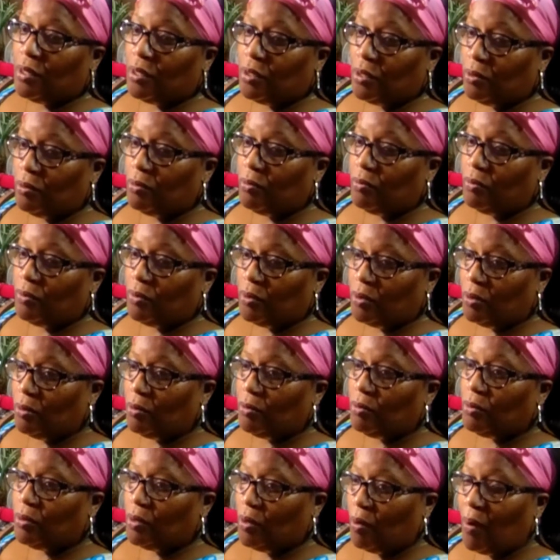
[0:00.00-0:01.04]
you
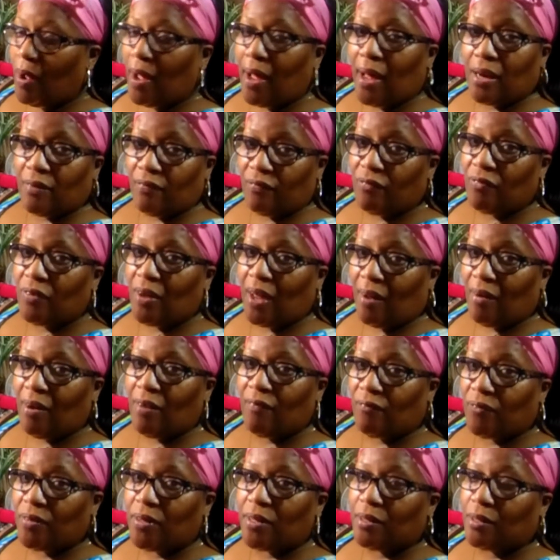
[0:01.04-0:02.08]
know how
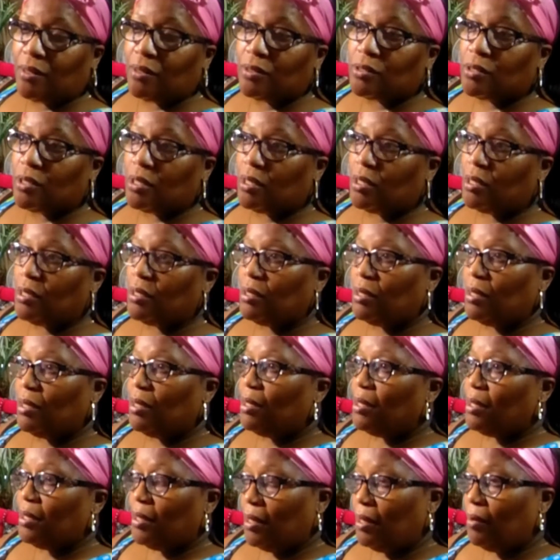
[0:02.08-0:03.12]
it feels.
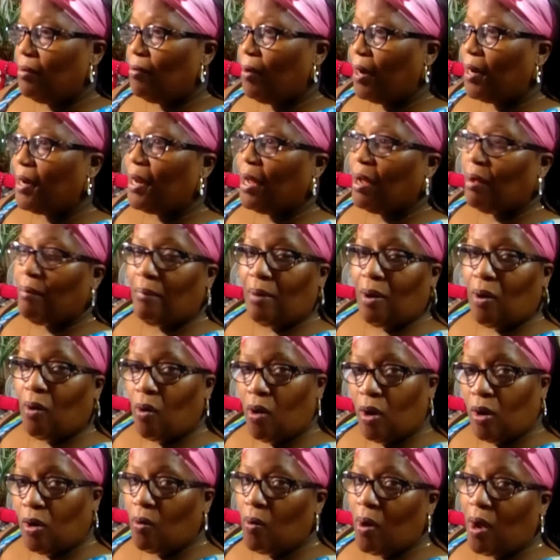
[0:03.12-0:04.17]
And right now, my
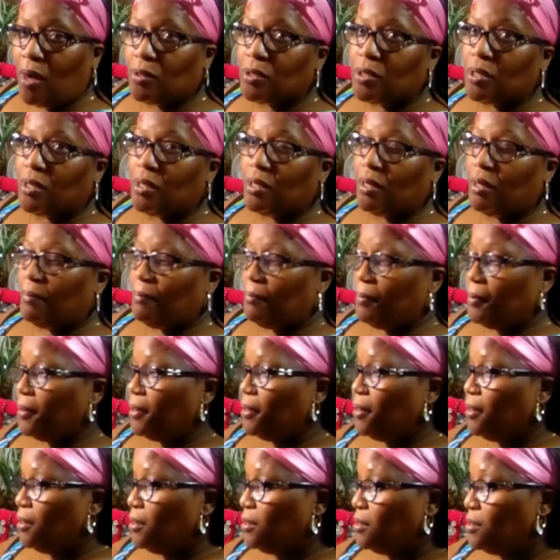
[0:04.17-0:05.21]
heart go out to them
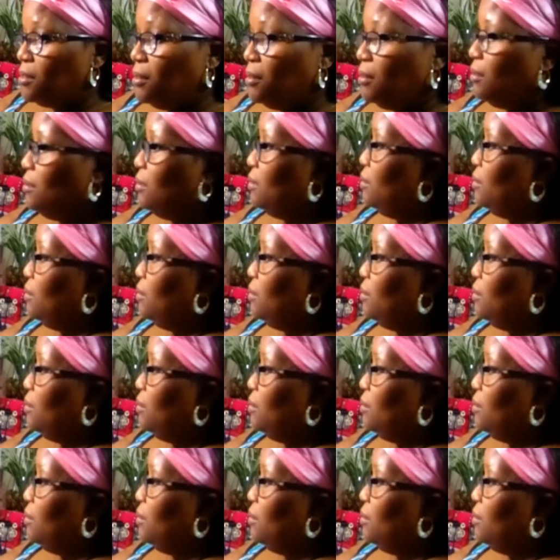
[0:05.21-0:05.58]
because